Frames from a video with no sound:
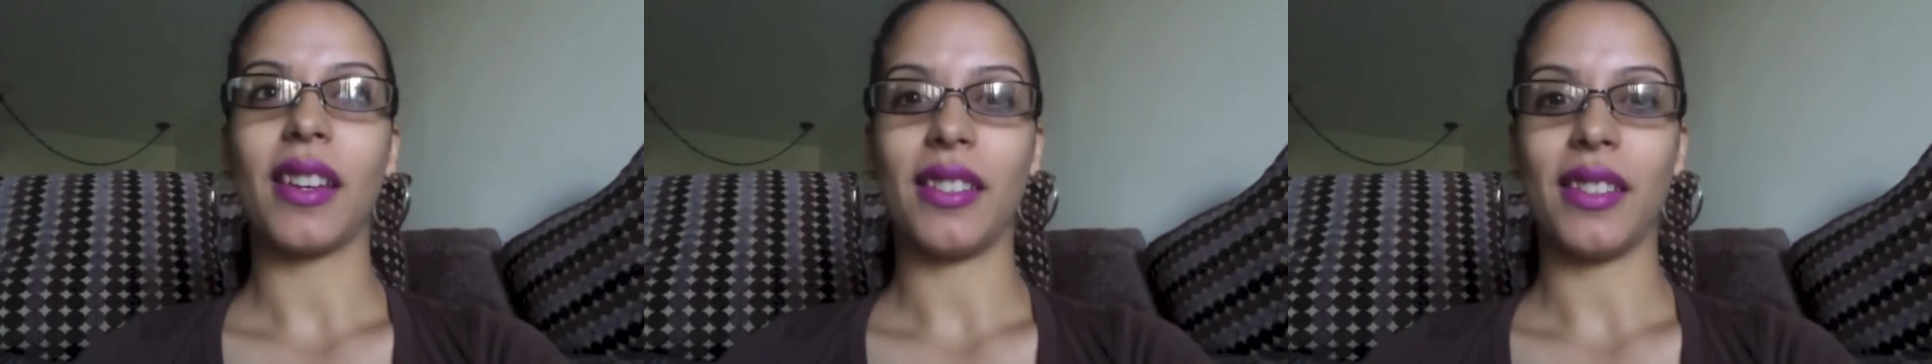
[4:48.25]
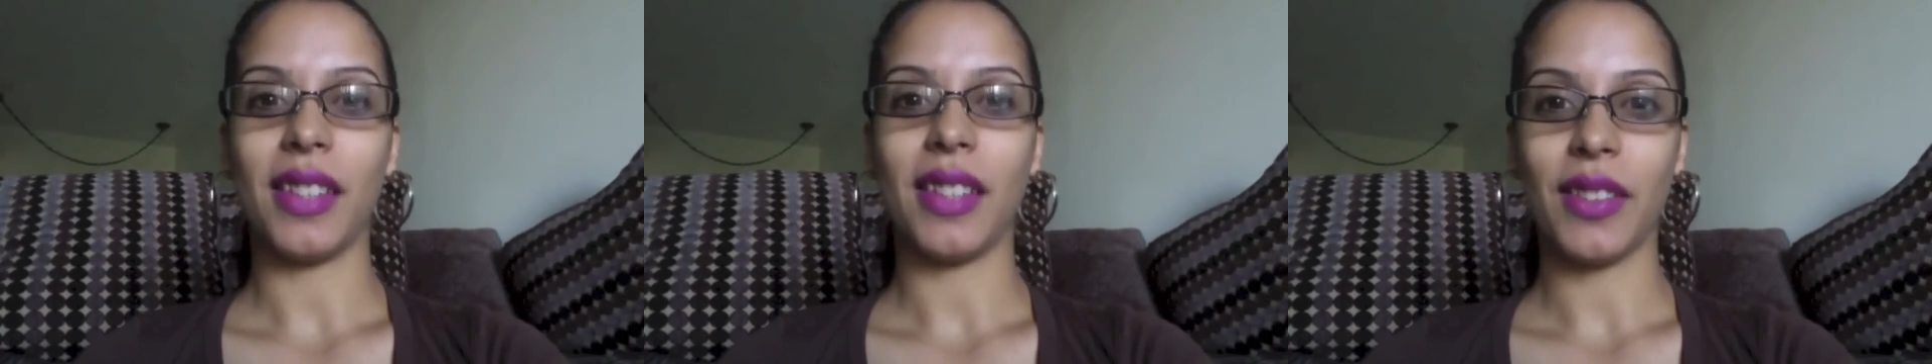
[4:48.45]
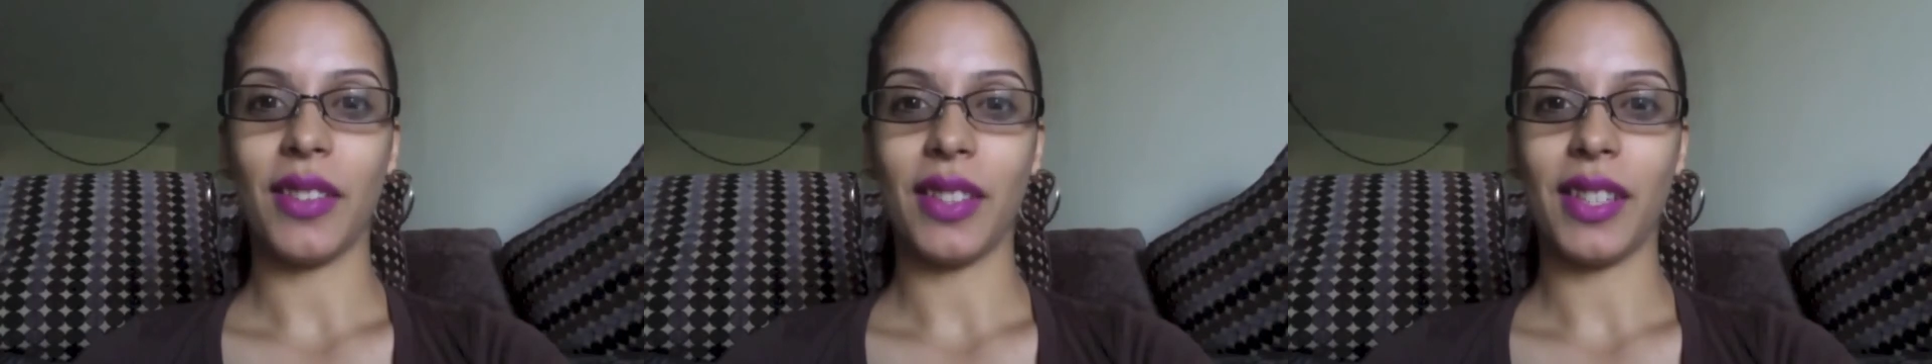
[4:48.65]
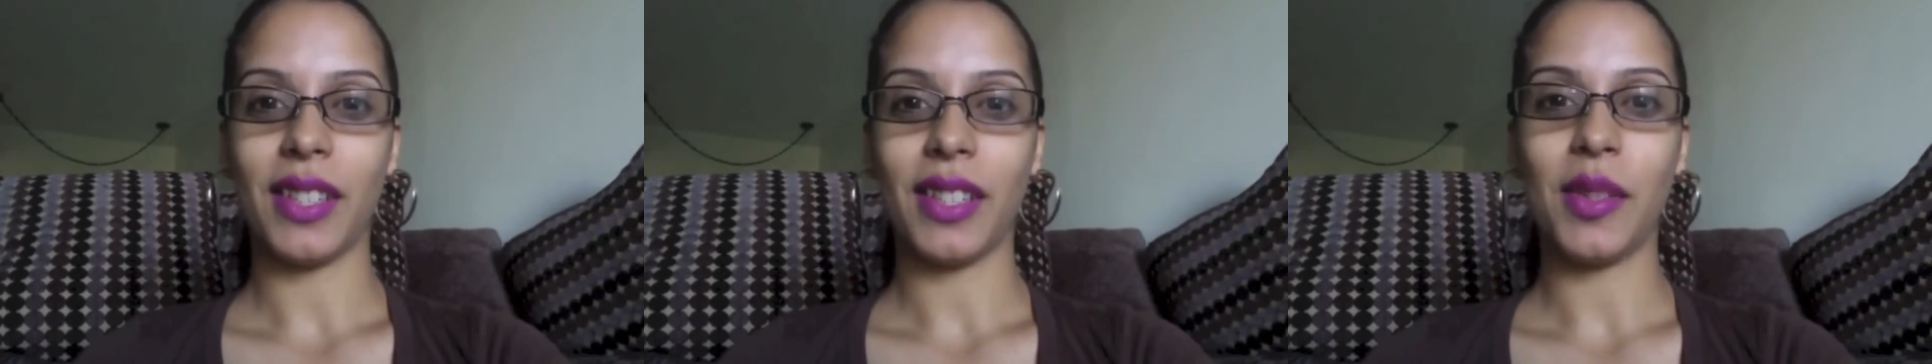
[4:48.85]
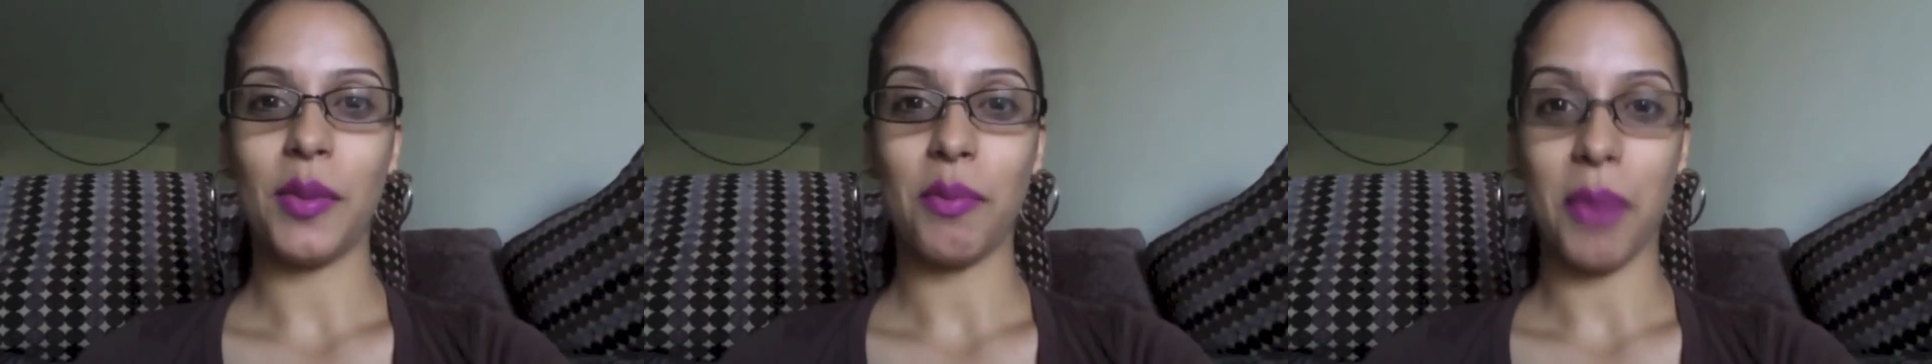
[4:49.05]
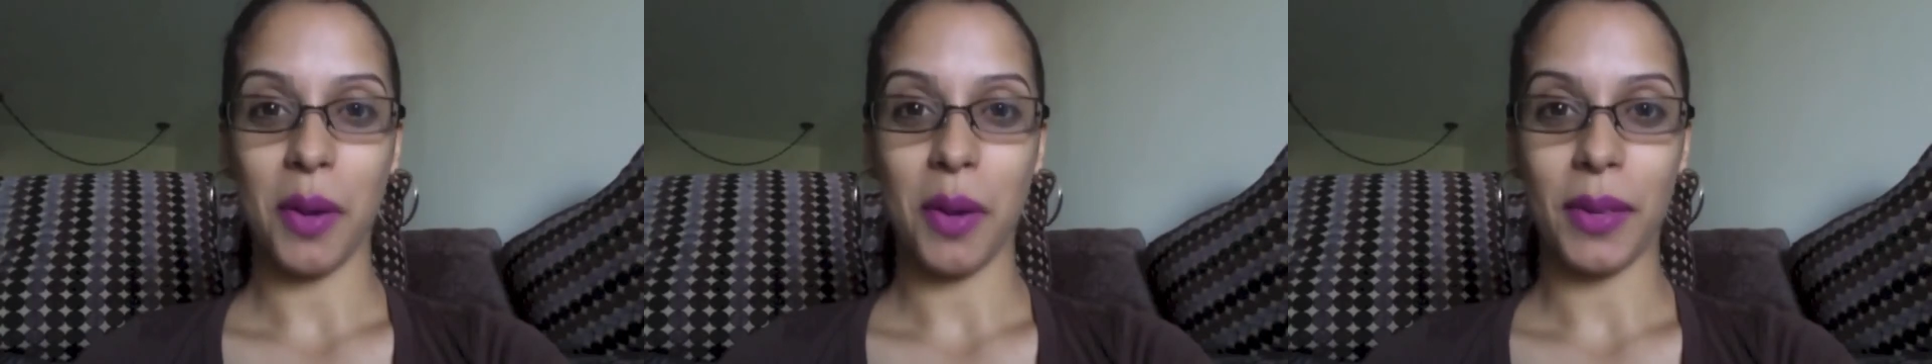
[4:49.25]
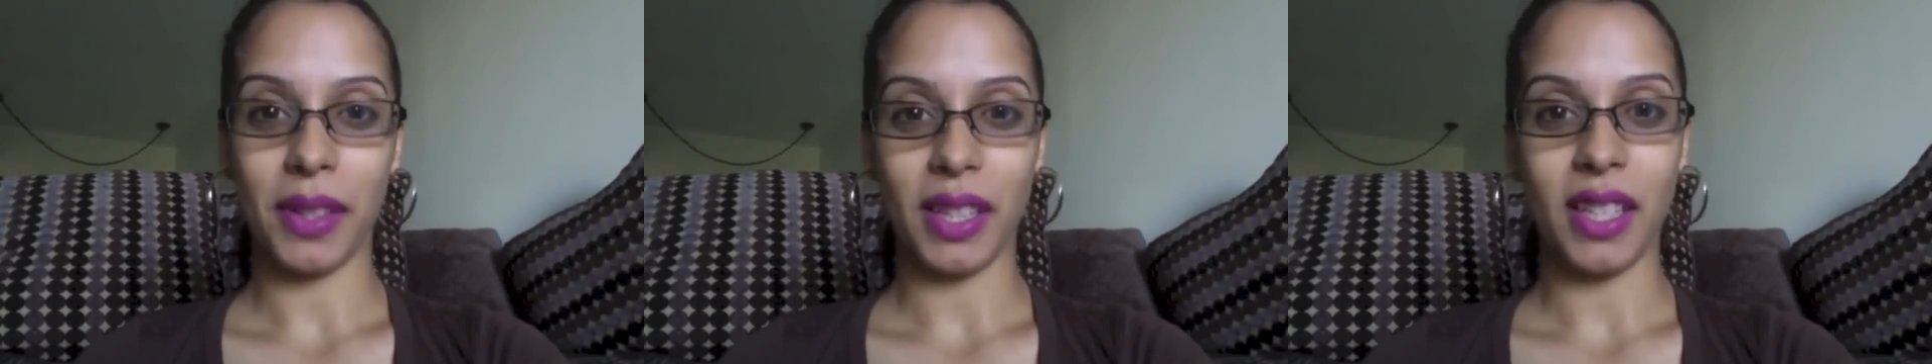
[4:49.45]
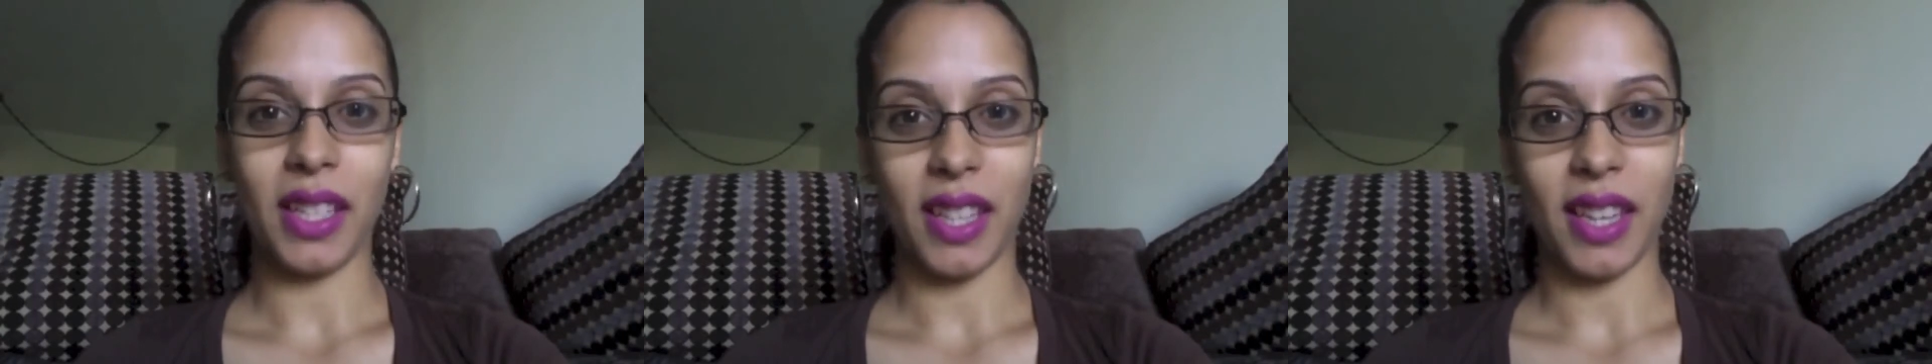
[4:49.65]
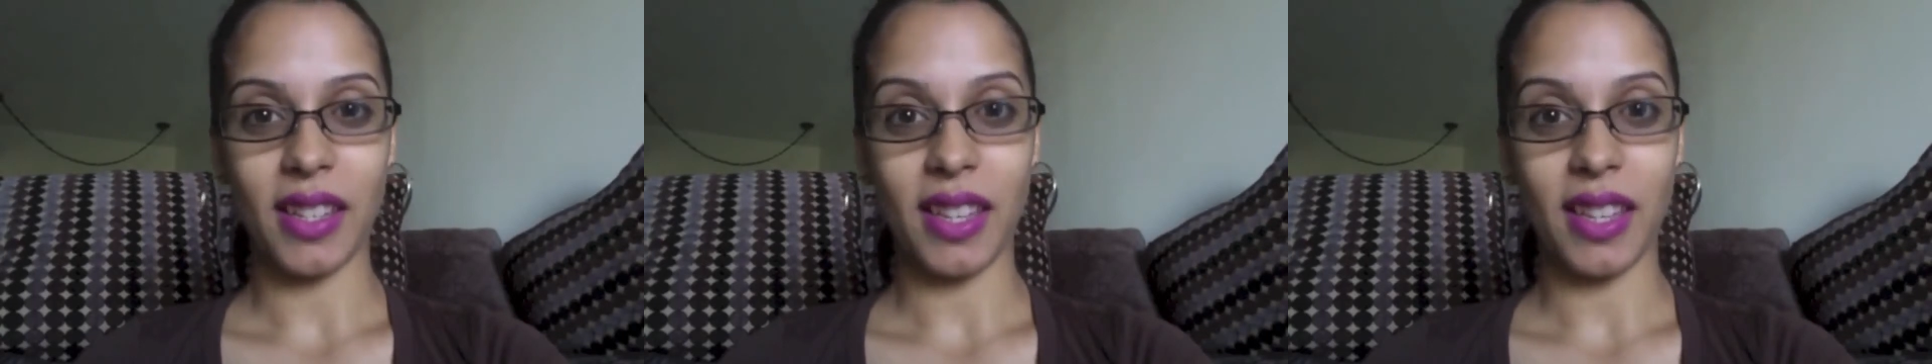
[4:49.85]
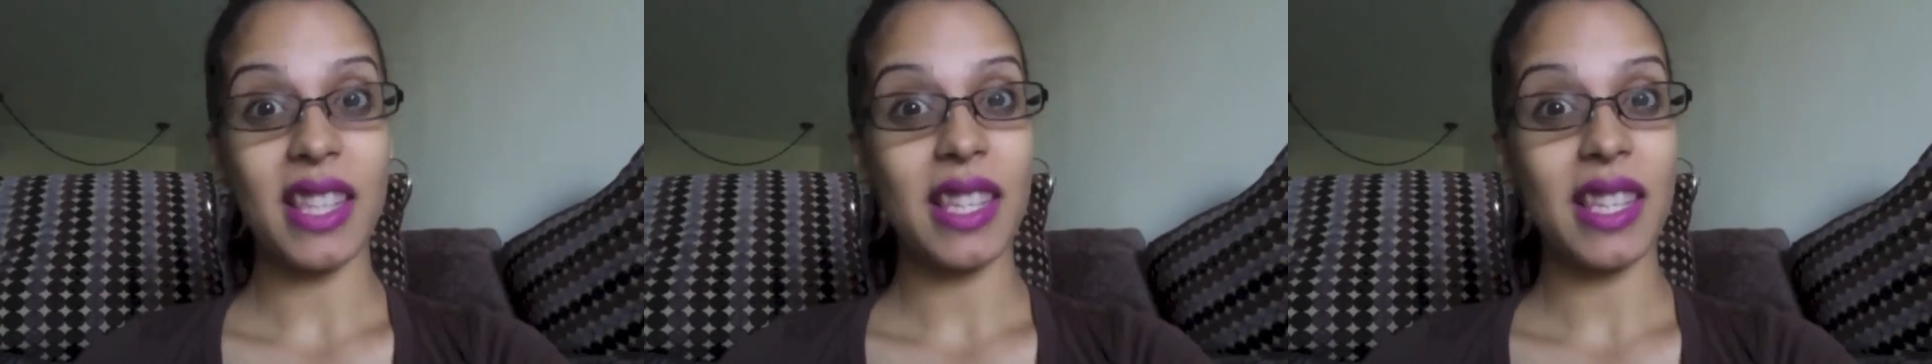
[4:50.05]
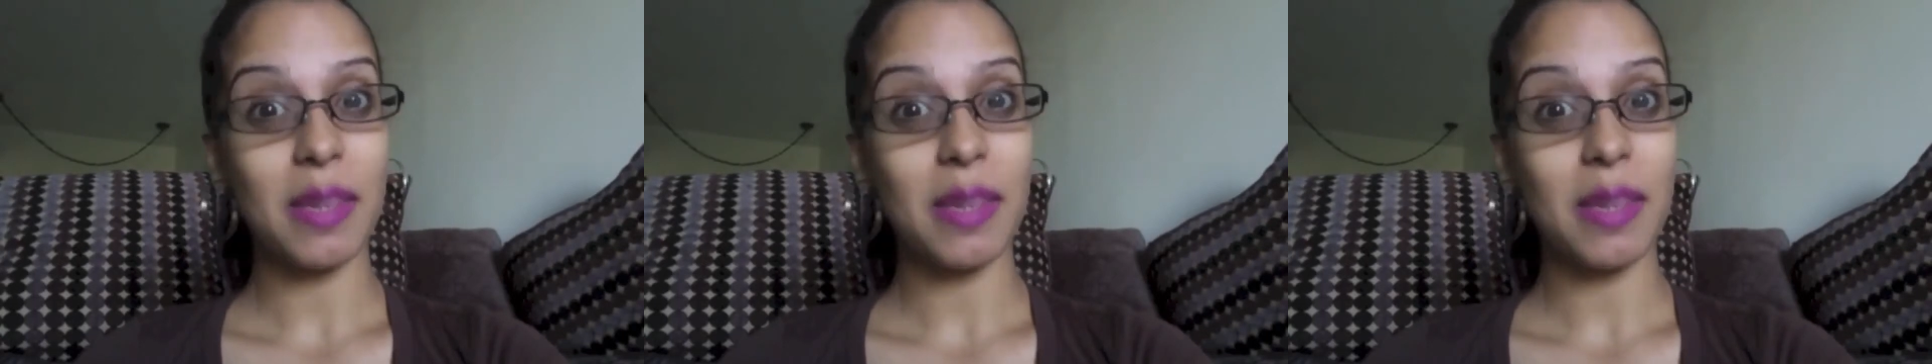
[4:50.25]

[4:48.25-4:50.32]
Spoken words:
you burp and they taste and